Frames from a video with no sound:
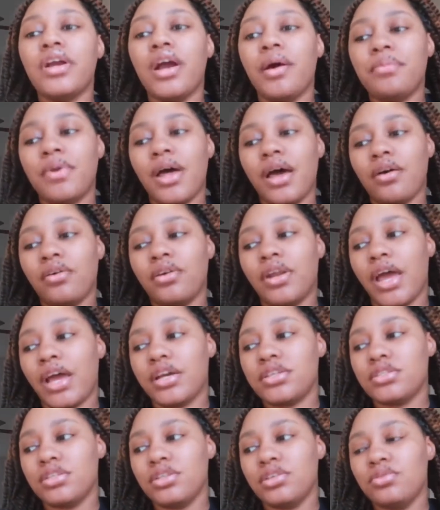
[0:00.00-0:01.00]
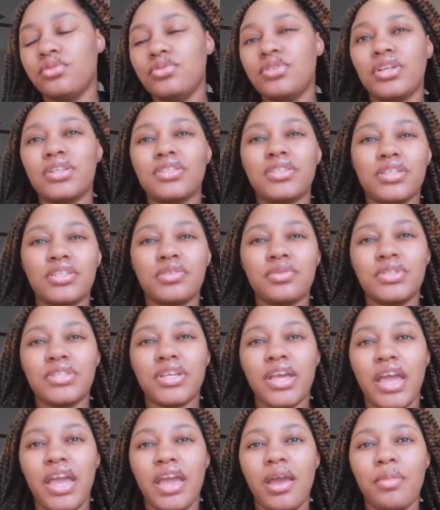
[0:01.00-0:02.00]
I'm not going to actually use the accessories
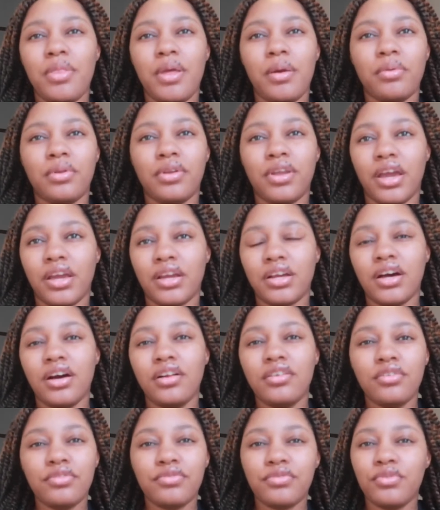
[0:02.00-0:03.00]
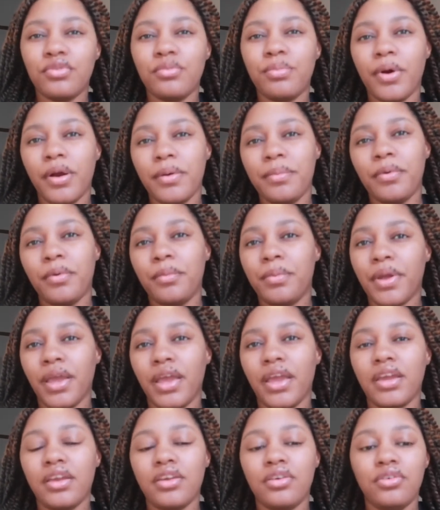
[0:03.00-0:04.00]
came. They were like colorful, purple,
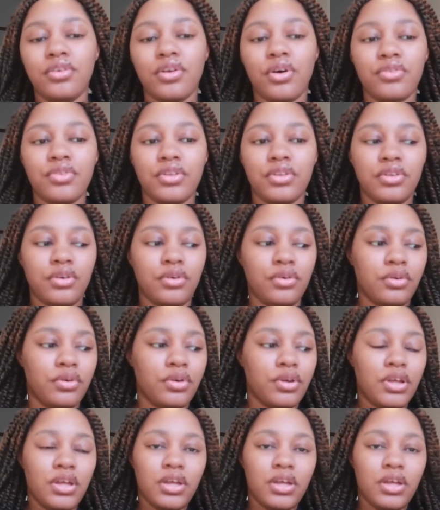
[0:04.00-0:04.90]
pink, you know, the little